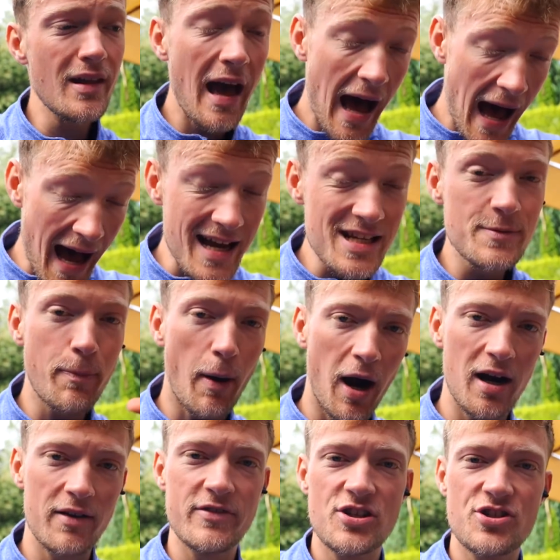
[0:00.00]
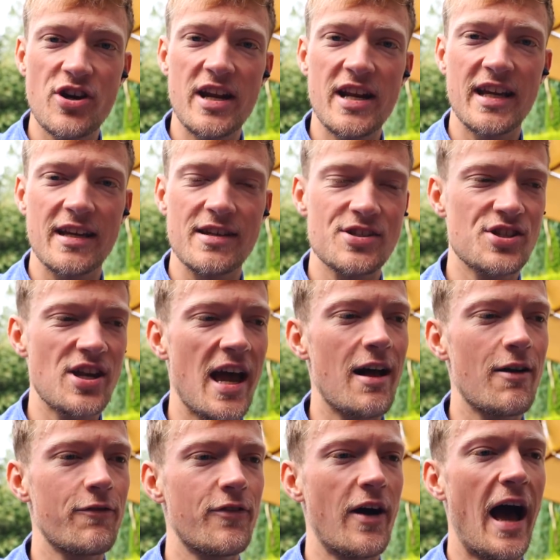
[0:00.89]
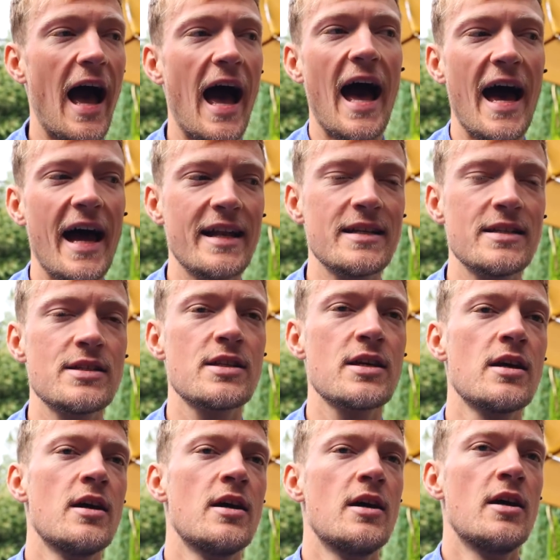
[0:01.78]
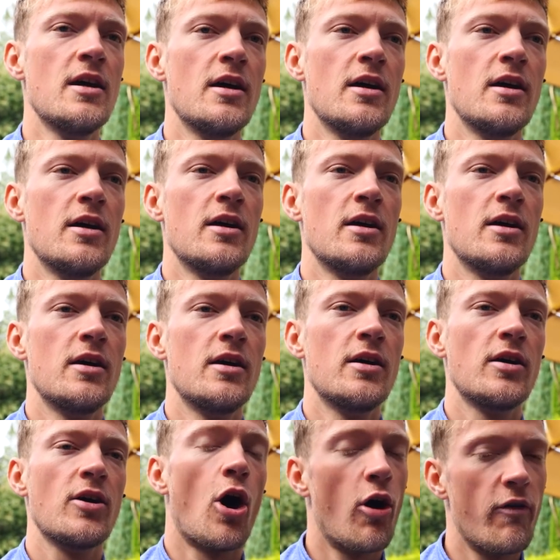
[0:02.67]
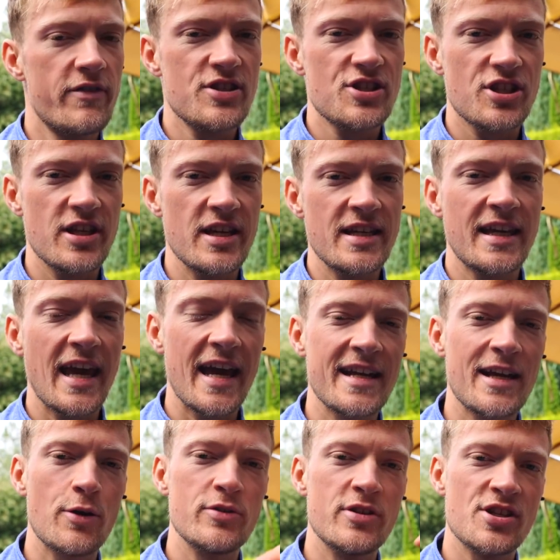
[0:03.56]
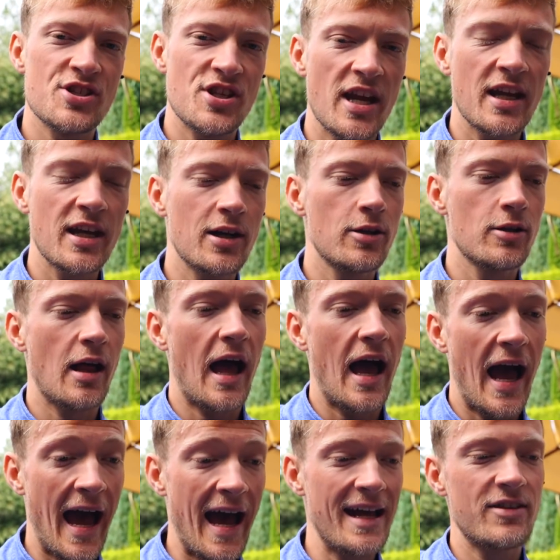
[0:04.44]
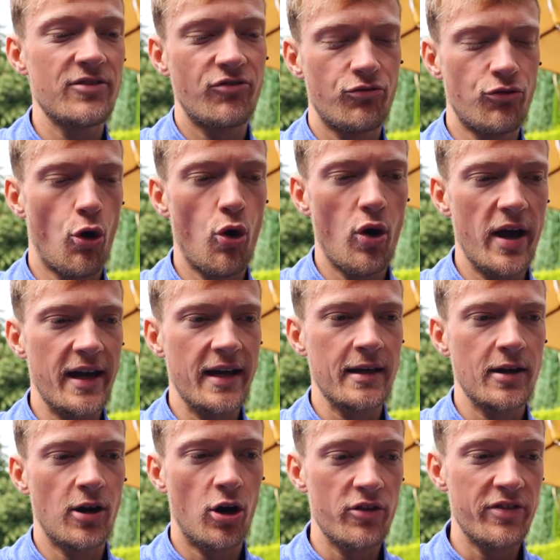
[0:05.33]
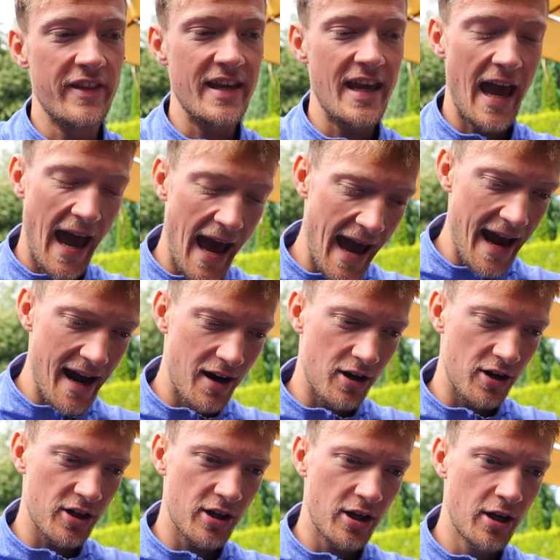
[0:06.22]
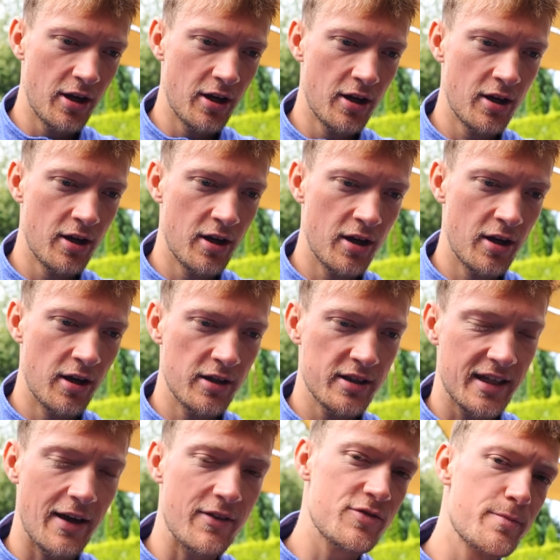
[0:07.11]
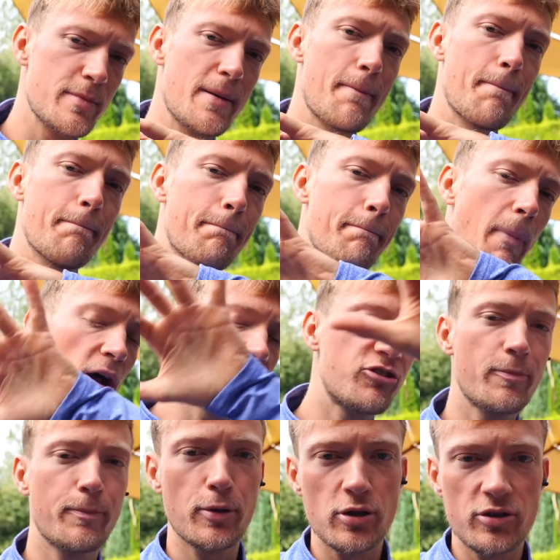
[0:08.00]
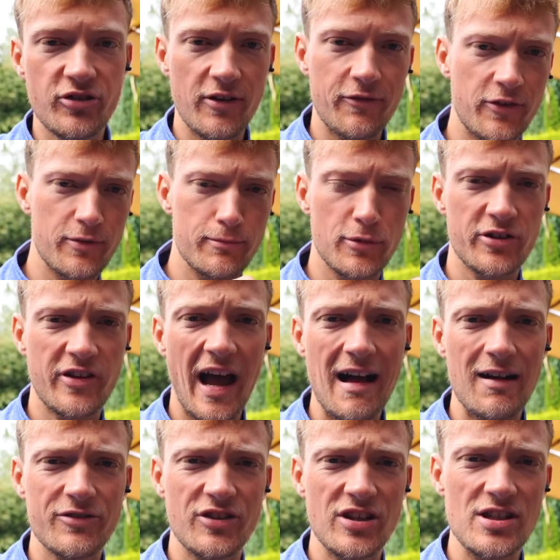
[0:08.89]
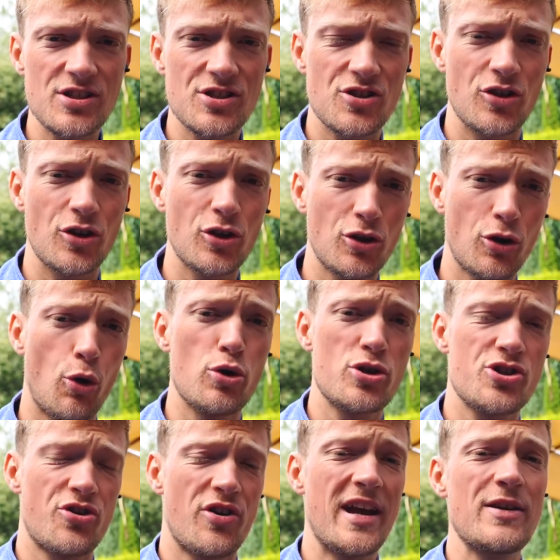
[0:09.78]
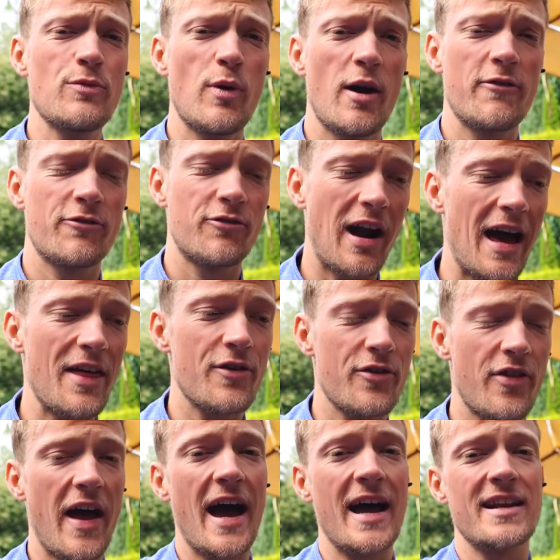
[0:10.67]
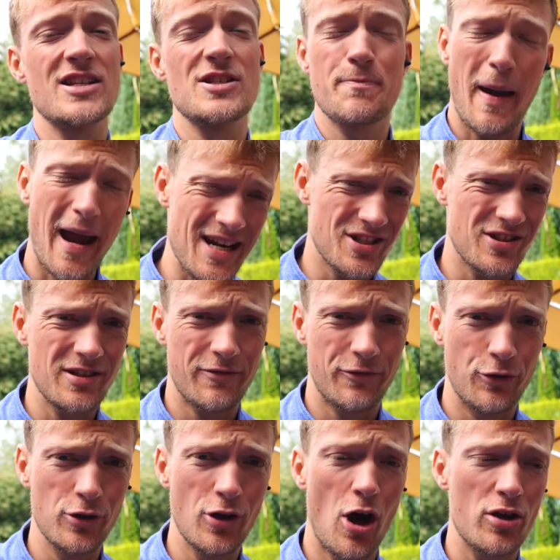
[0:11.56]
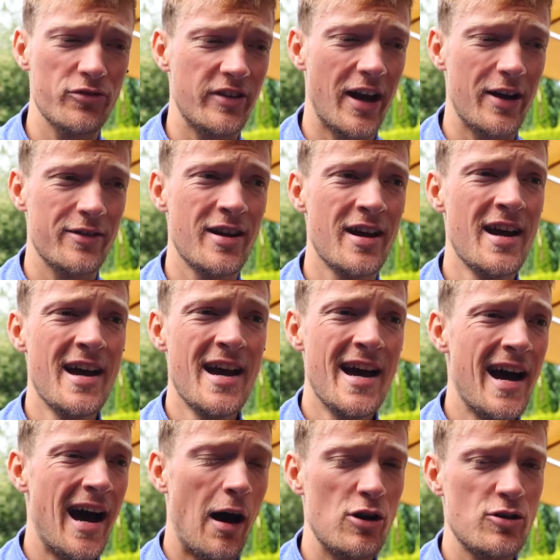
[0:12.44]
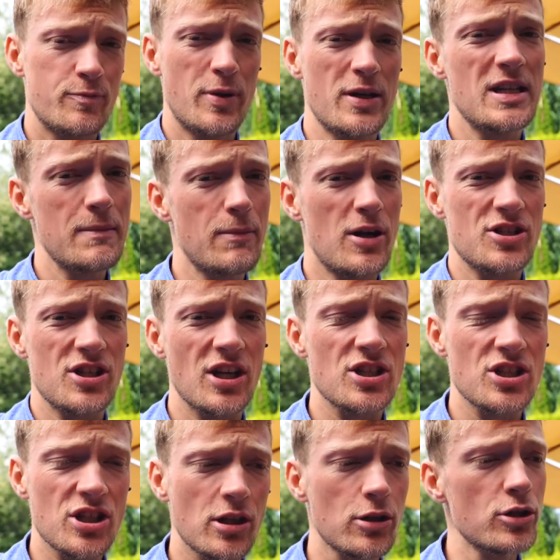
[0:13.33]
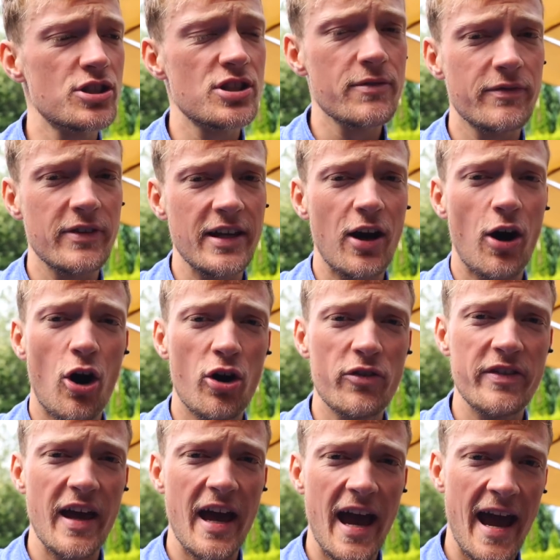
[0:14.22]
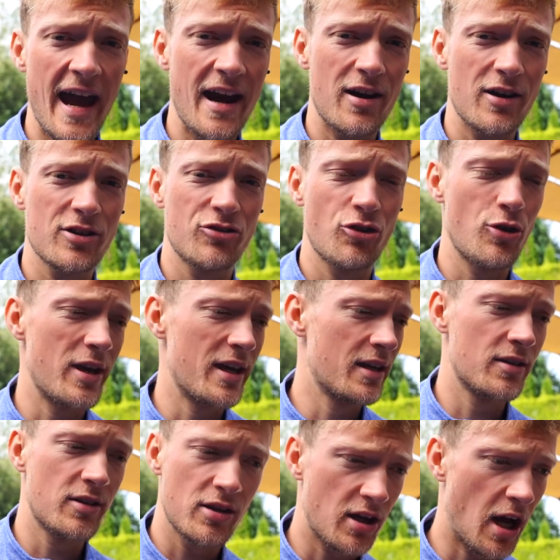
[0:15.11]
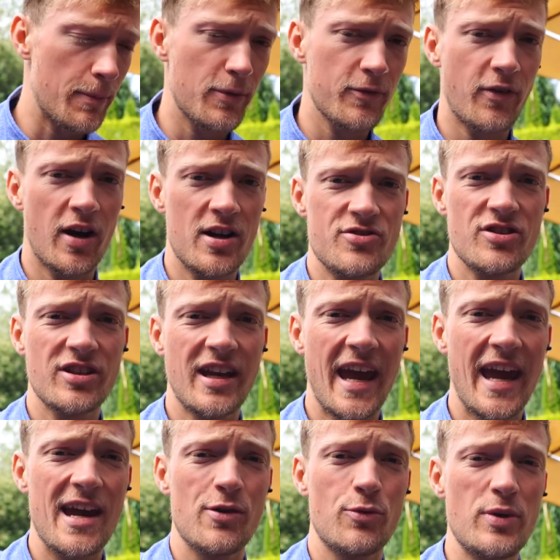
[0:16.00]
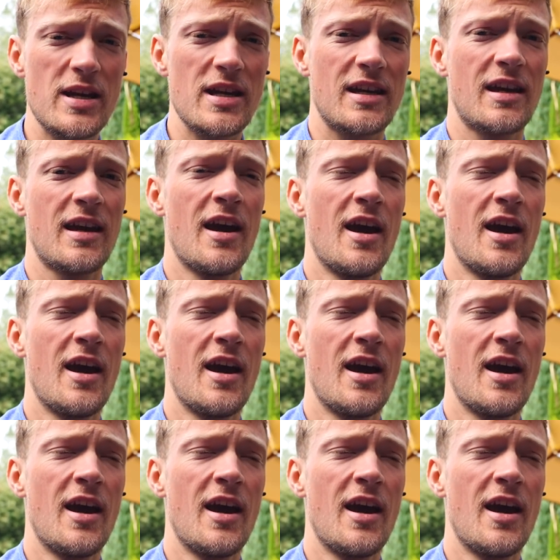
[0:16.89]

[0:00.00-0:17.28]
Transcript: as part of the training itself, and obviously getting out in the single and rowing on the erg gives me multiple different modalities to go train with, rather than, especially through lockdown, I was pretty much exclusively on the erg doing a couple of 100k a week,